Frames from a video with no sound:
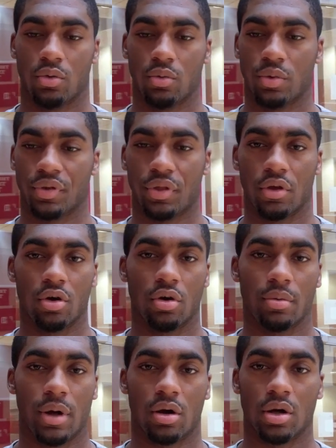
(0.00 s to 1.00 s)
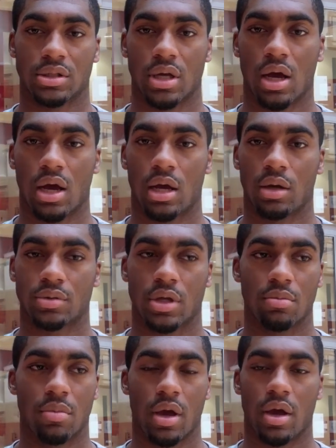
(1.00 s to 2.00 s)
with them at all times,
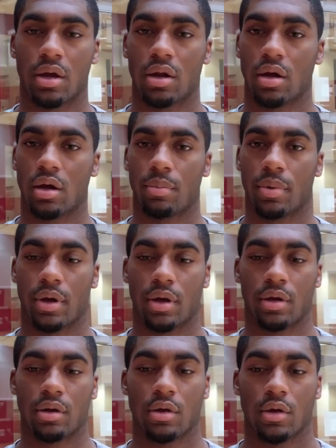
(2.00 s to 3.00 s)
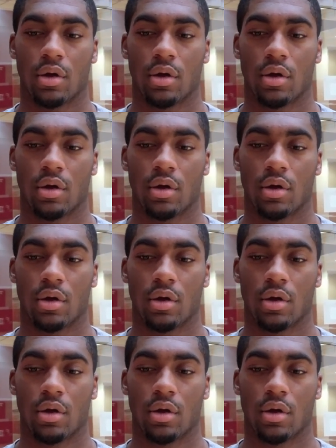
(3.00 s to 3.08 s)
keeping my head up, and